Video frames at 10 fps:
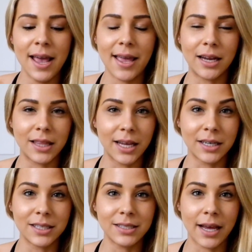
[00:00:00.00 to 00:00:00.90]
and at the end
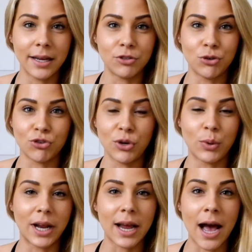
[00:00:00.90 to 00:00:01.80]
of the day is usually
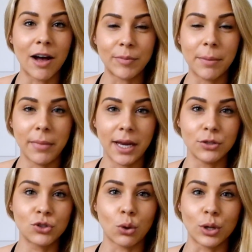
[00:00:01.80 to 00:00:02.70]
when I have my main
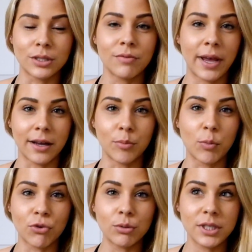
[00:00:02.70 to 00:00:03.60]
source of animal
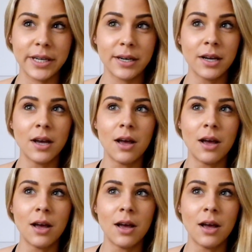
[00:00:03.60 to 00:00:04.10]
protein.